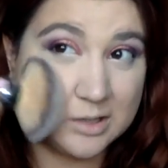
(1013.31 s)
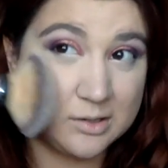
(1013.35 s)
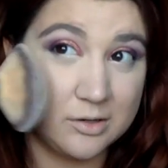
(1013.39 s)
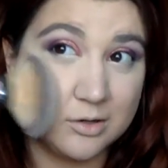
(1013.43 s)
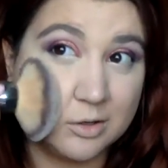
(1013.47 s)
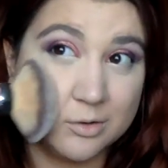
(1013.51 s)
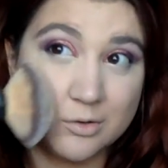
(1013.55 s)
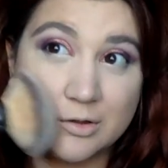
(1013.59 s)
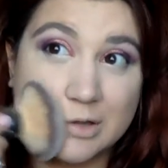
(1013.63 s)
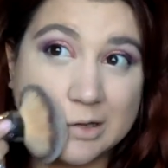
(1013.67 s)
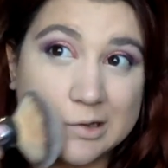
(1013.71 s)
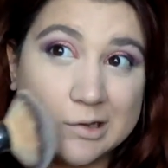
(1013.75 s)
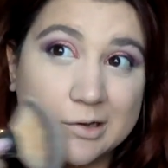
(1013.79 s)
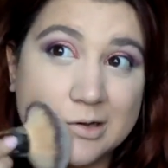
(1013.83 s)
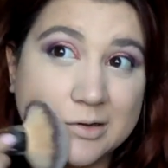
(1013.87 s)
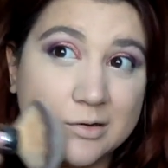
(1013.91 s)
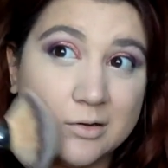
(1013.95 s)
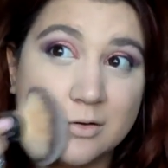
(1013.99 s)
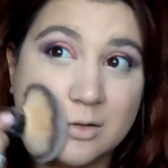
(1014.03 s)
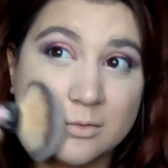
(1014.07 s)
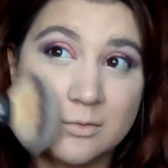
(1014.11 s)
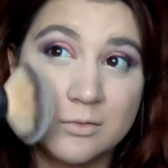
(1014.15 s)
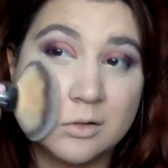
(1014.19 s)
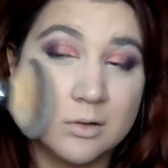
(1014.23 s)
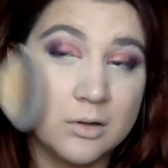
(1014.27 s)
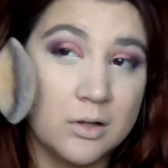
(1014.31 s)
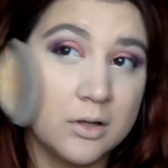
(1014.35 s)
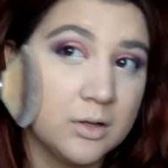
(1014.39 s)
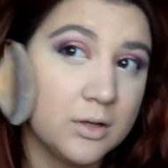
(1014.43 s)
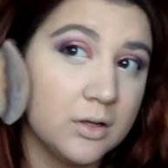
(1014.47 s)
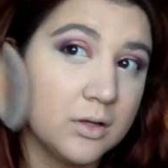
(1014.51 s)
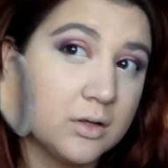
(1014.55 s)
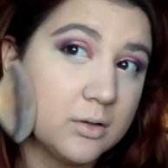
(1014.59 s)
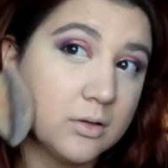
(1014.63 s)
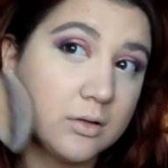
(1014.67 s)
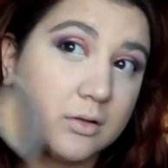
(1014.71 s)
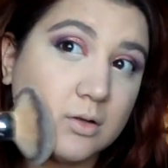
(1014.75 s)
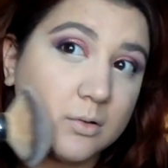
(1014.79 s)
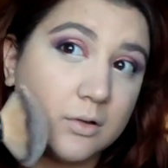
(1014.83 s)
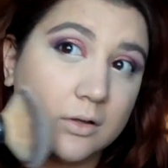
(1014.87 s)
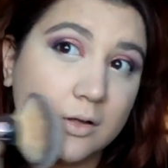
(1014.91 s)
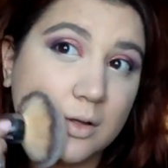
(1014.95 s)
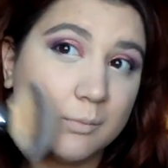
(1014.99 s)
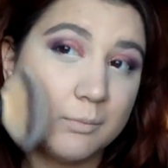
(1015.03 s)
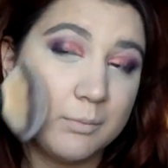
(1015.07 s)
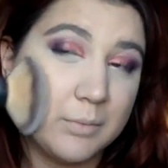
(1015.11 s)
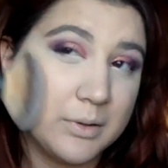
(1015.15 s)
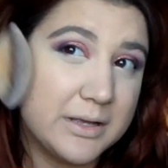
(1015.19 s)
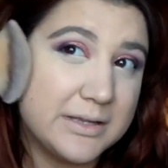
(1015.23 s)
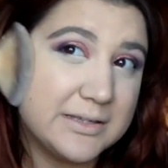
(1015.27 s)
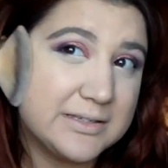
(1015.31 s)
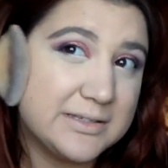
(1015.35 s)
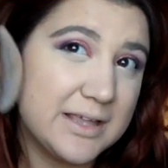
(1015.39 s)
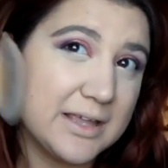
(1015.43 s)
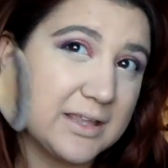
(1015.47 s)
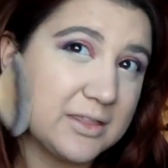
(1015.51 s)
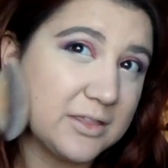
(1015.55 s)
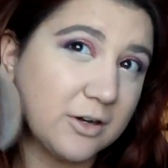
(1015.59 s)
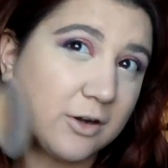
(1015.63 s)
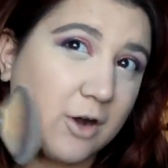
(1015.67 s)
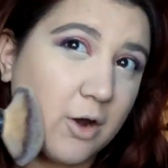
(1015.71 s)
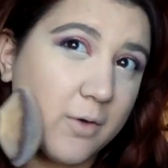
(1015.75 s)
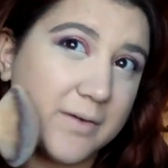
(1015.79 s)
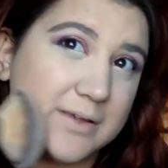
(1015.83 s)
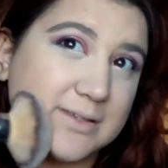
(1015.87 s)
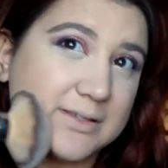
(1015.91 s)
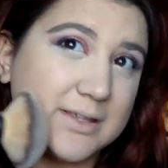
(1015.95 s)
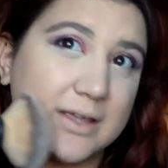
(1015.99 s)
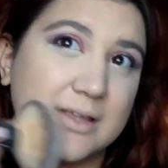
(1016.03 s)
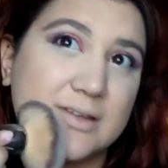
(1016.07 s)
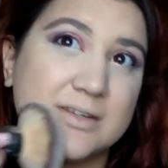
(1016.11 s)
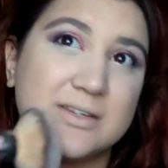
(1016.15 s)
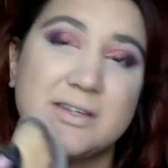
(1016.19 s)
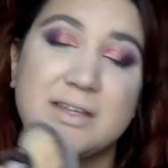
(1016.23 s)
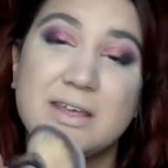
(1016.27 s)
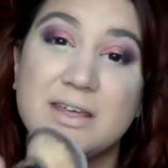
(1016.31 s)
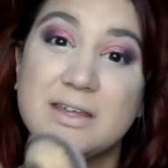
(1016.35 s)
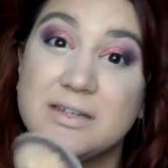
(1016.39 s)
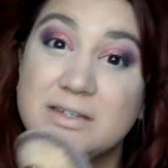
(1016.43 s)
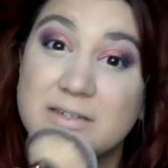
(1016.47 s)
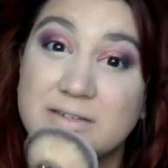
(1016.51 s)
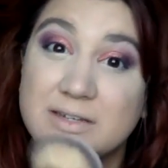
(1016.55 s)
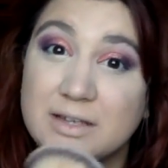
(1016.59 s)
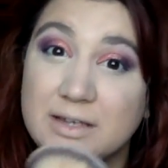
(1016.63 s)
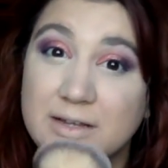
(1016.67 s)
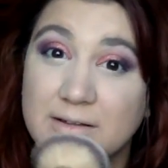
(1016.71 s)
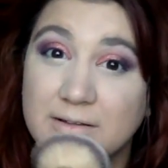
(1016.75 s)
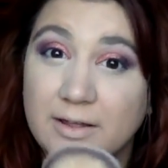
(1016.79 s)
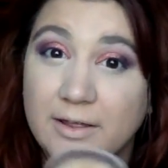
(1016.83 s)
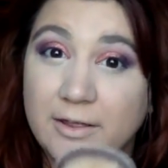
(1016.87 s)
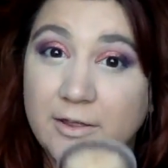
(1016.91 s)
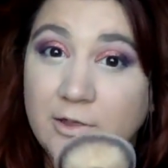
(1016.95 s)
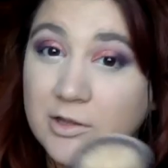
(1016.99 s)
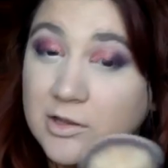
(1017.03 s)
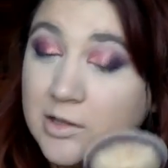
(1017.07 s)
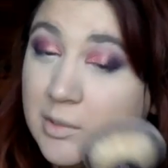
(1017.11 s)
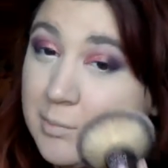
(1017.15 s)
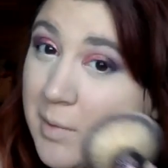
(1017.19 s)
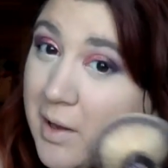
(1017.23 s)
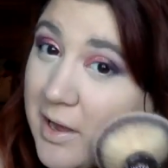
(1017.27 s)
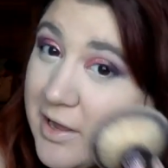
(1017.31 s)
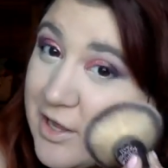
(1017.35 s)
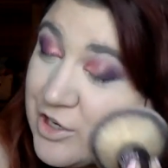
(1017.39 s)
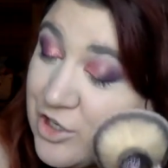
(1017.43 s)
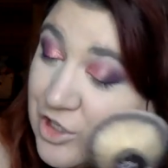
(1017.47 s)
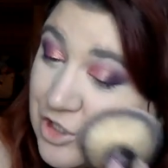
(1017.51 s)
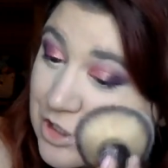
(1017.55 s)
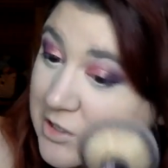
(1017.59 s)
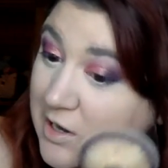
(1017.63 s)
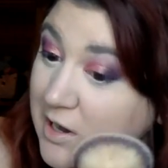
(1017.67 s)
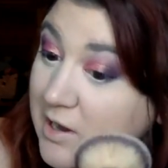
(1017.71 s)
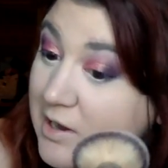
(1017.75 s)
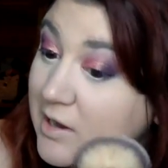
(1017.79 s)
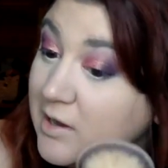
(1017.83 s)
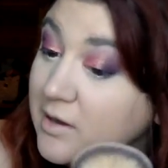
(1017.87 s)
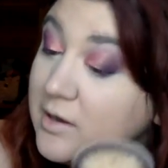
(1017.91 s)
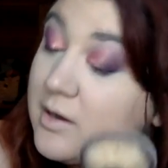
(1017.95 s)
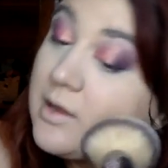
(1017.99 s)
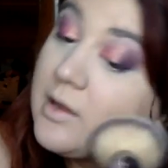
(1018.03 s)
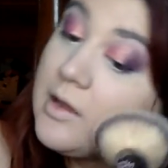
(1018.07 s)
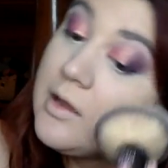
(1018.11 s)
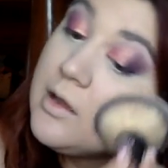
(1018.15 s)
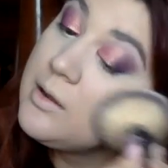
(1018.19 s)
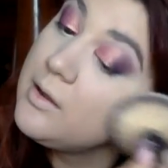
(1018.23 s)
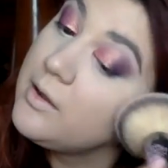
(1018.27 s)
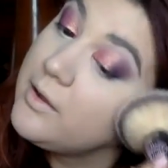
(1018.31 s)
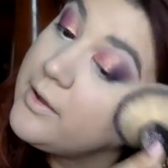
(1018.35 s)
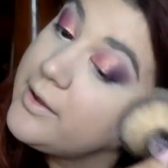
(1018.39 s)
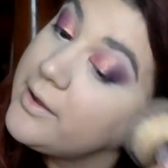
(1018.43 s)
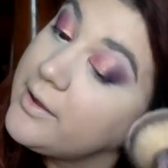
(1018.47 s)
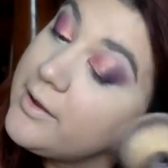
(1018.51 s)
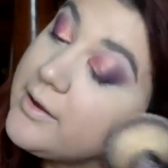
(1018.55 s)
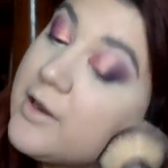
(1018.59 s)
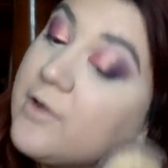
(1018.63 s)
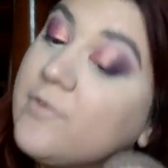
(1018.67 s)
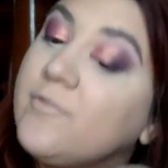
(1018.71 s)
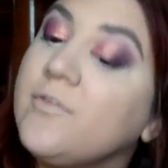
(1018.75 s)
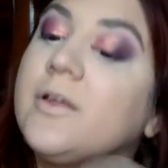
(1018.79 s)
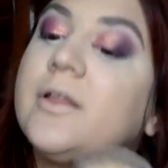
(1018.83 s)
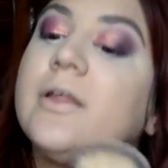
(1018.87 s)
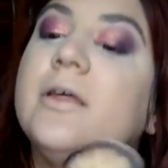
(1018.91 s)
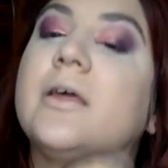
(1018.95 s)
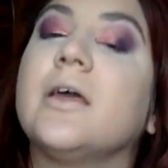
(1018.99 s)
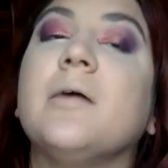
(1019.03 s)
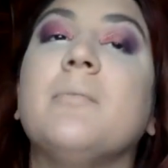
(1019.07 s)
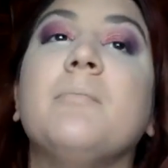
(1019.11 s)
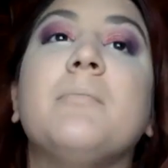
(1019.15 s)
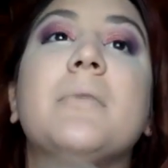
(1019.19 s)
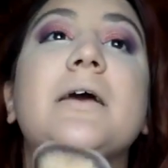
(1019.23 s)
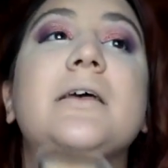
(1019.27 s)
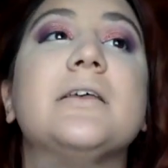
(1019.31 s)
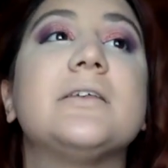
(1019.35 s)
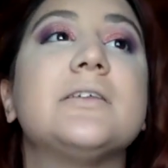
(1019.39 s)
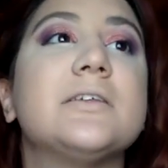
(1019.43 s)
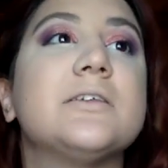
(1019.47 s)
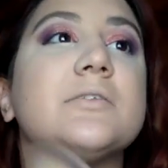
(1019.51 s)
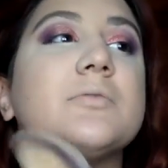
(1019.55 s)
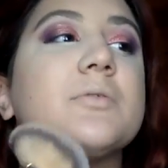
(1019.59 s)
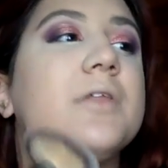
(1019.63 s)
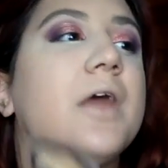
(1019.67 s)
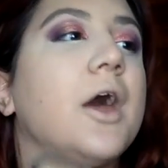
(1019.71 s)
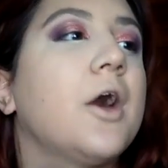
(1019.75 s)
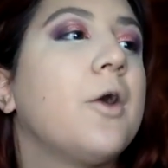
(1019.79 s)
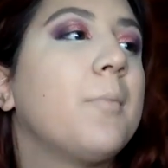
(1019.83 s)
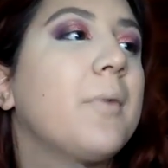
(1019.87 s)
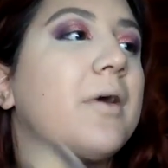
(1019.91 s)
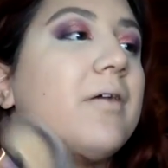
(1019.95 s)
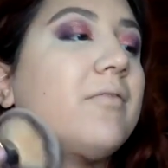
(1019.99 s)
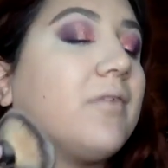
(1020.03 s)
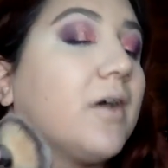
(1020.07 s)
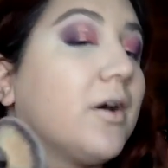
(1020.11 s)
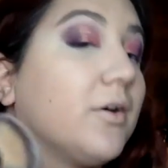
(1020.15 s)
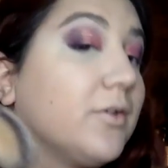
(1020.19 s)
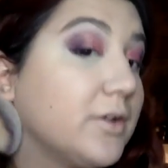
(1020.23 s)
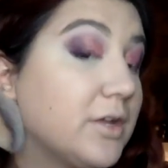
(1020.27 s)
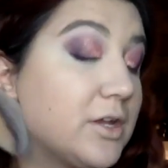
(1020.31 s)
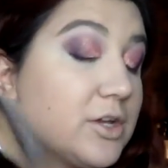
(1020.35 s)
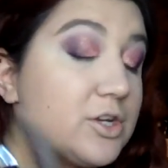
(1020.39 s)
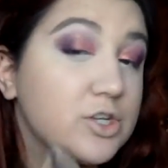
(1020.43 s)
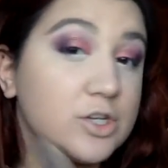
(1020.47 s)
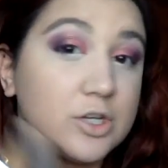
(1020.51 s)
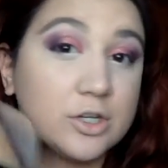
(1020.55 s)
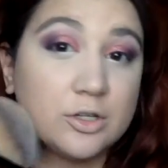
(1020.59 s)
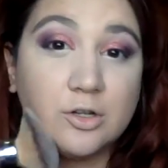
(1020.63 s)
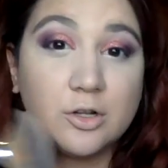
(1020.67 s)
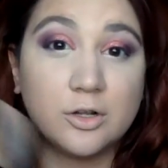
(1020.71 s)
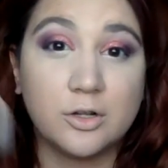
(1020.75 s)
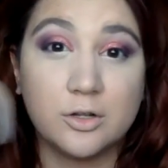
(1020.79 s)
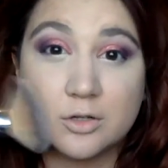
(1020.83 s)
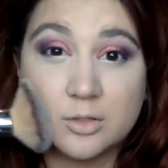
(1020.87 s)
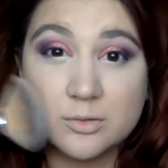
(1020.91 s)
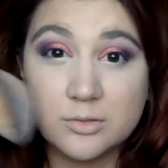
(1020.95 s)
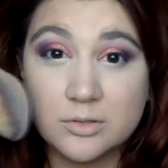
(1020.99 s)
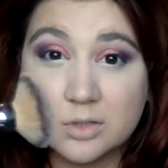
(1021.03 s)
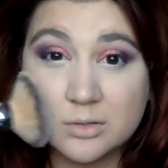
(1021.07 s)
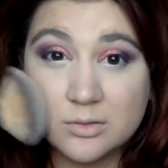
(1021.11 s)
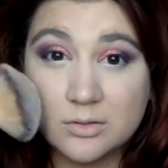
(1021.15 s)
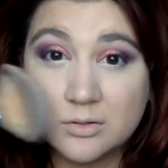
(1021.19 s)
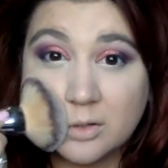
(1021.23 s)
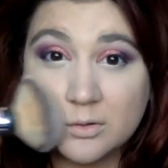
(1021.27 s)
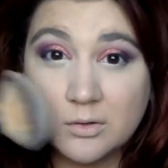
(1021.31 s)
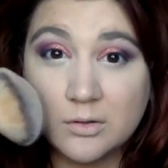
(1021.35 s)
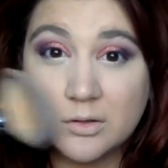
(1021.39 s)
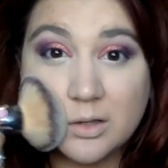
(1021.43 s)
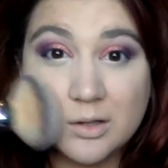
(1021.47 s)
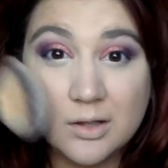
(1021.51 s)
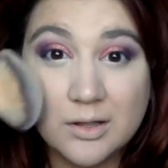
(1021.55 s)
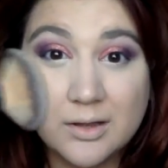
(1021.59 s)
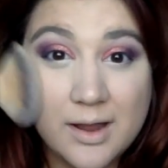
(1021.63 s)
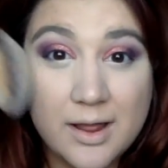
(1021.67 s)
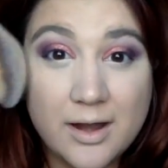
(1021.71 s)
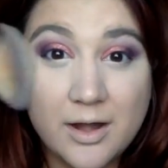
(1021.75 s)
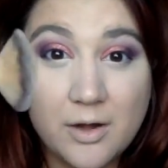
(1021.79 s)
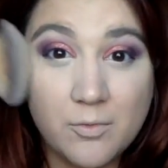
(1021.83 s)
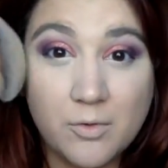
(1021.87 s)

look good. Plus, like, they're always like tinted, like you have to buy a shade. And I feel like it messes with how my foundation looks. And I don't